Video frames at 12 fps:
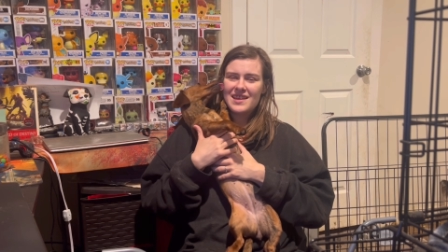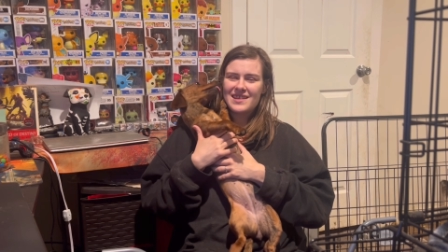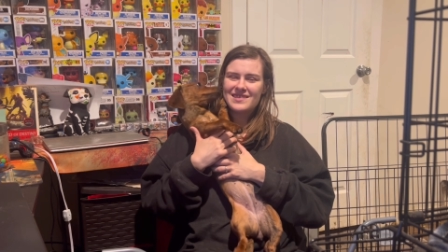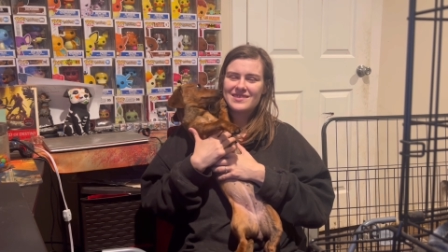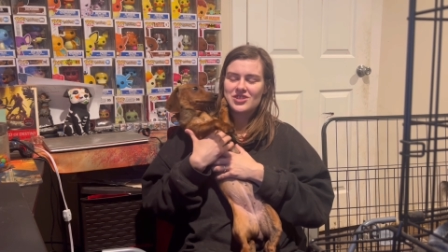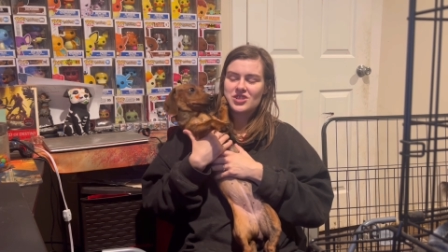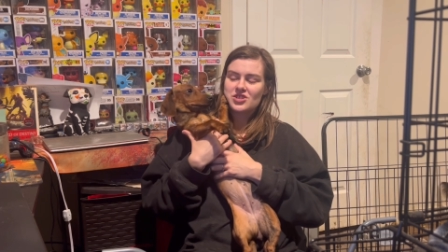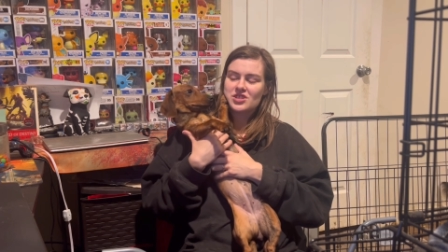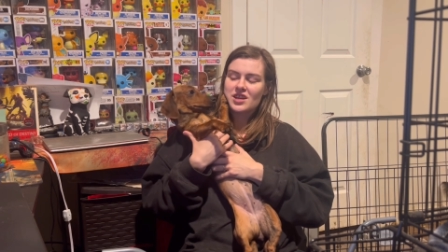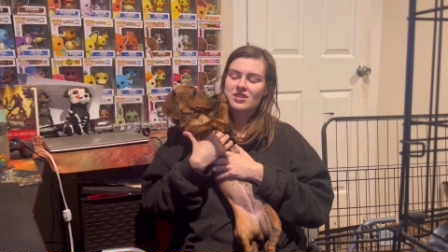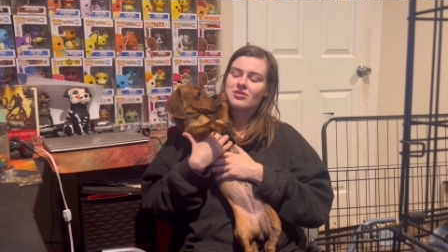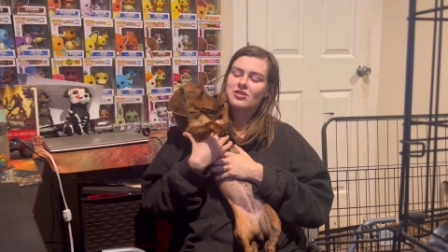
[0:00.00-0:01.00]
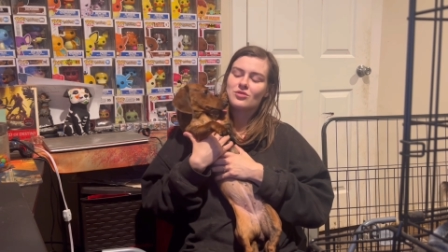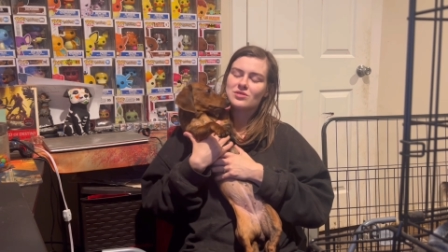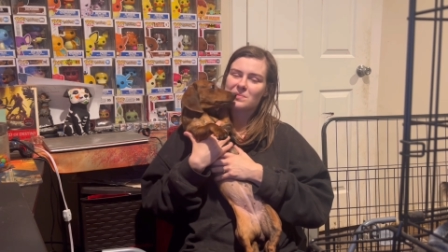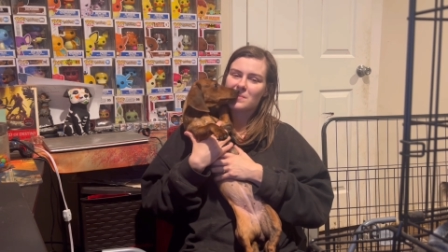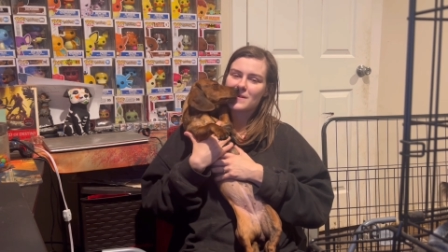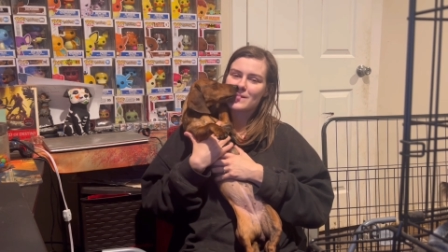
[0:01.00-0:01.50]
and she just had her
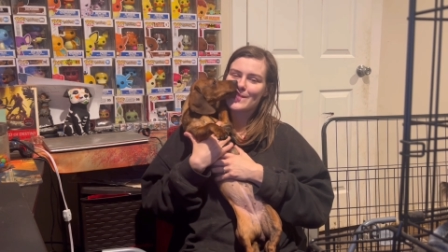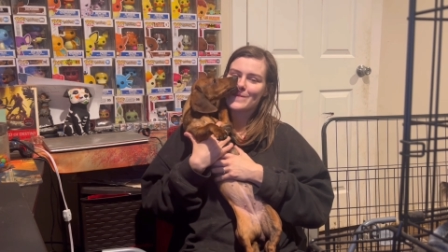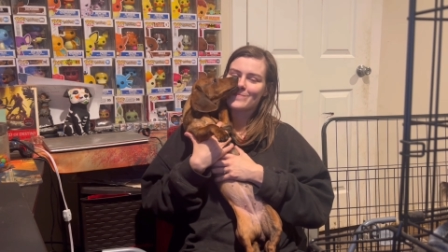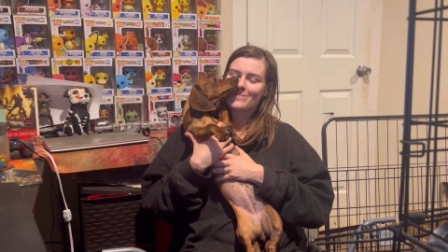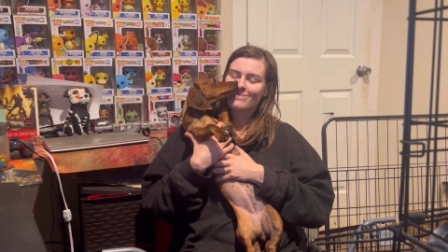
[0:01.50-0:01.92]
nose in my ear.